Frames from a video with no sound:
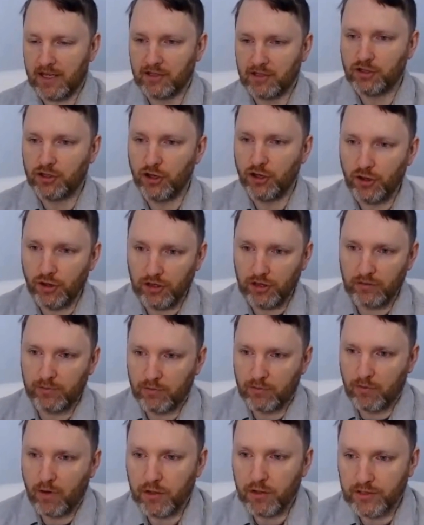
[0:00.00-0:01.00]
internal
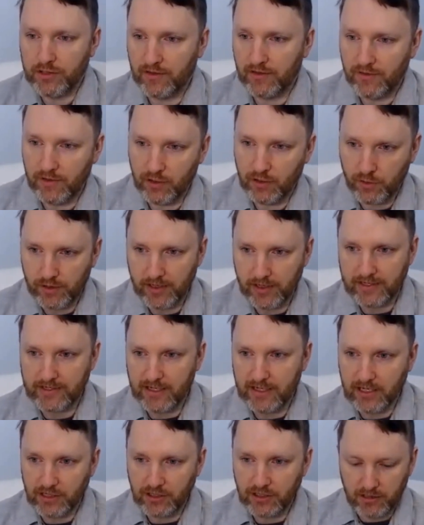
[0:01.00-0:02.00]
bureaucracy of the
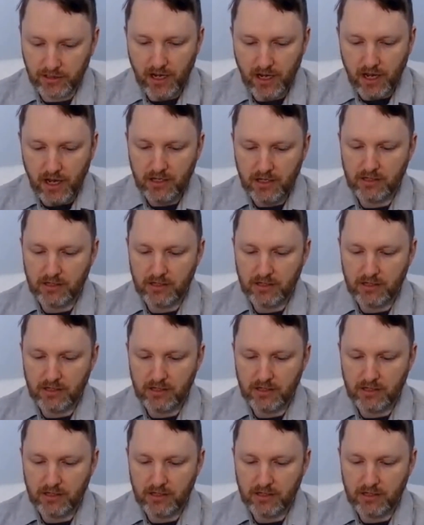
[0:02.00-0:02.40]
organization,